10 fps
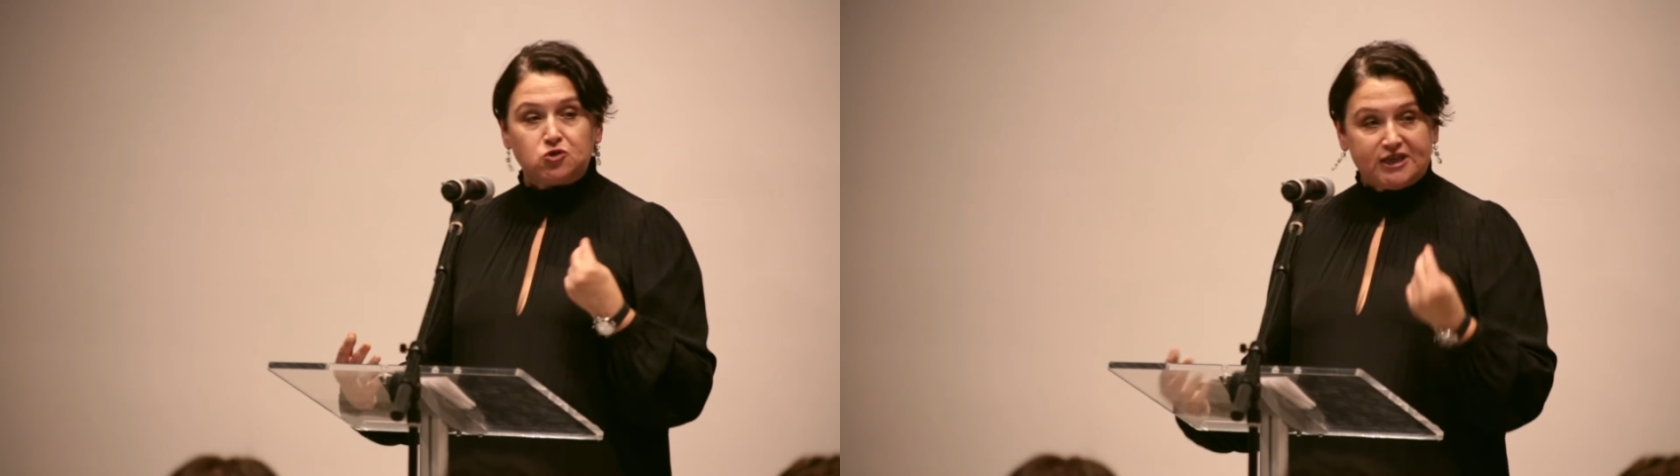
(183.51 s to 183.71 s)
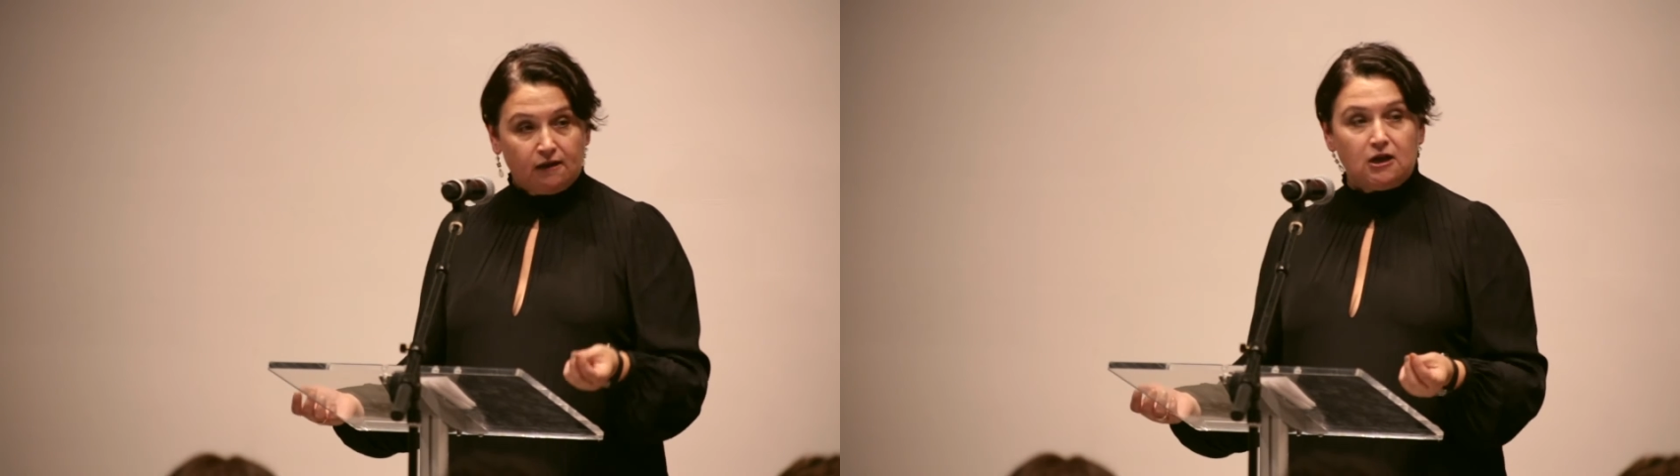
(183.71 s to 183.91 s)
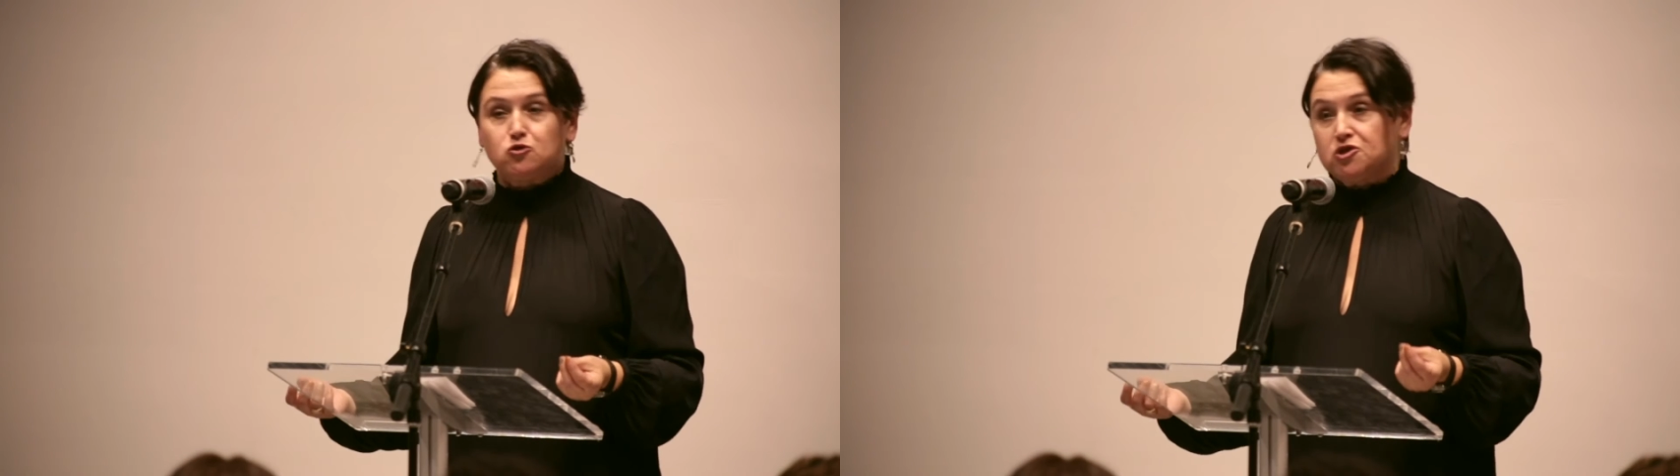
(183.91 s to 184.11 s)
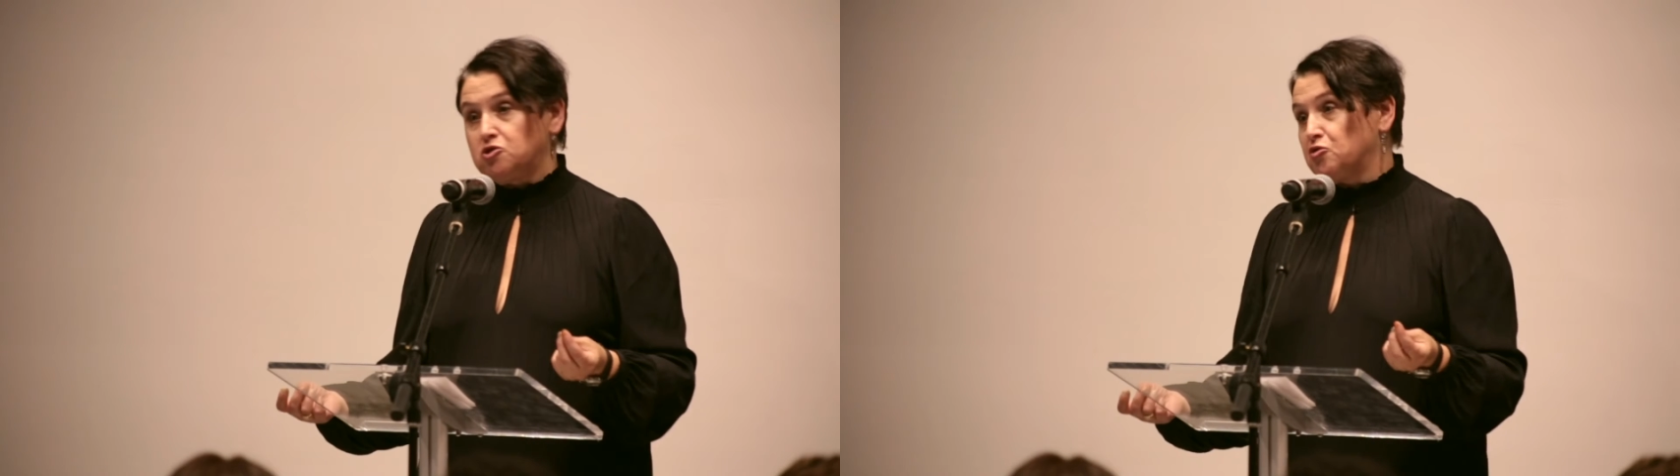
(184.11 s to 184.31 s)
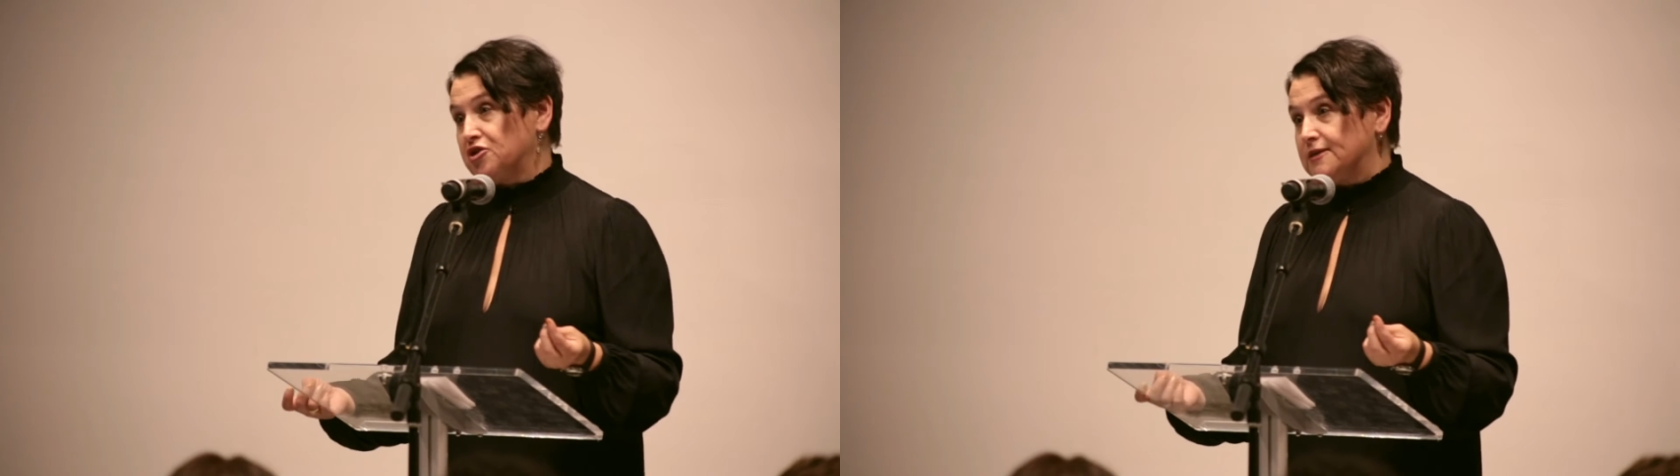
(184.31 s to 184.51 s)
to tell our
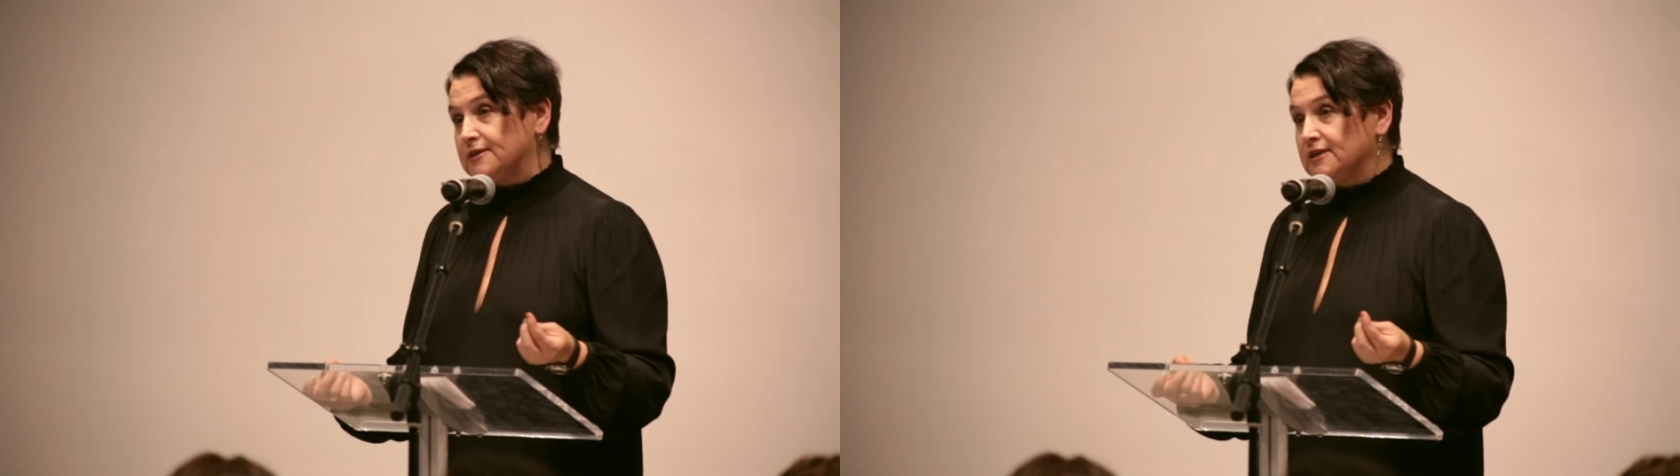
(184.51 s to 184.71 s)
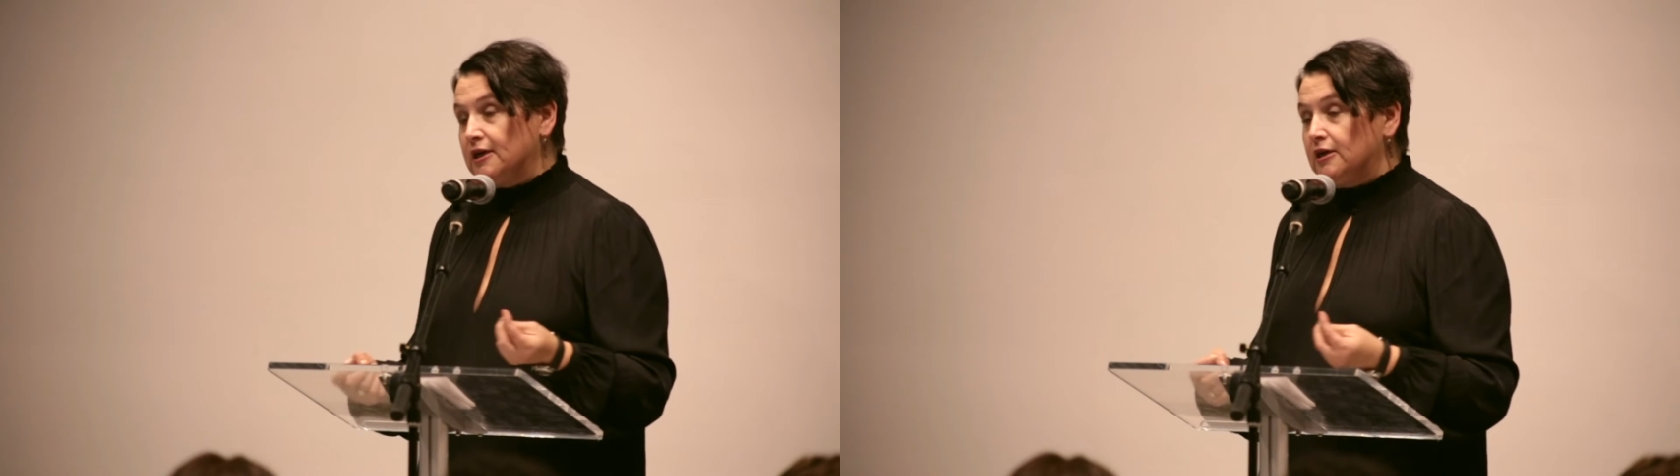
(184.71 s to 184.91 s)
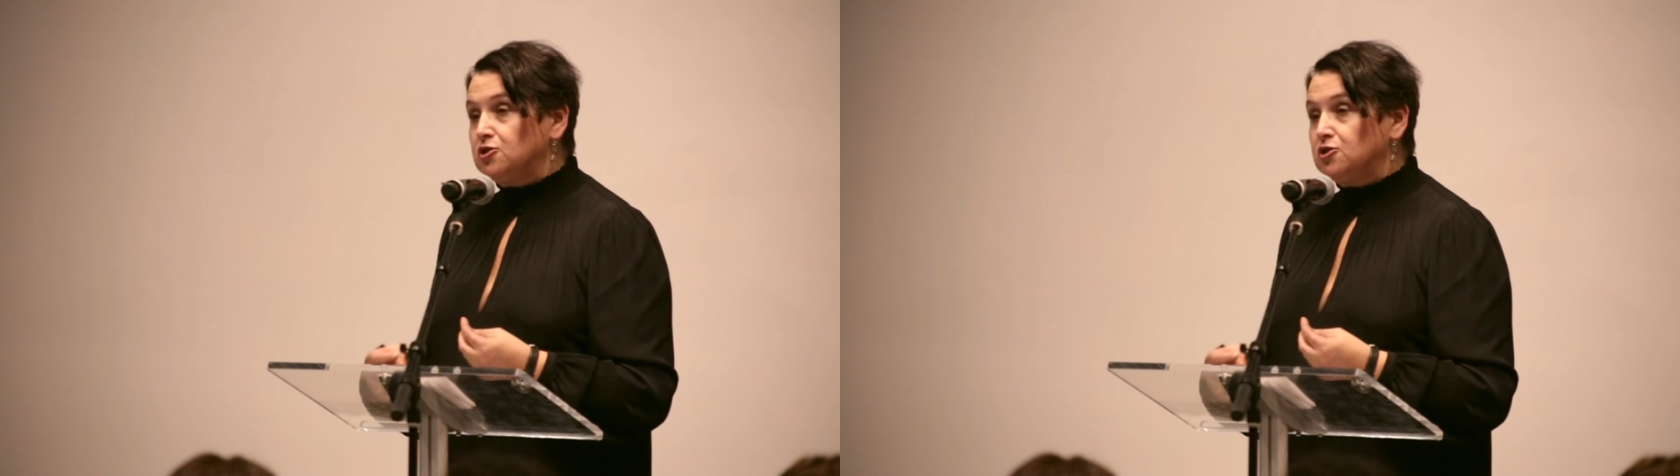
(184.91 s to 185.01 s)
stories,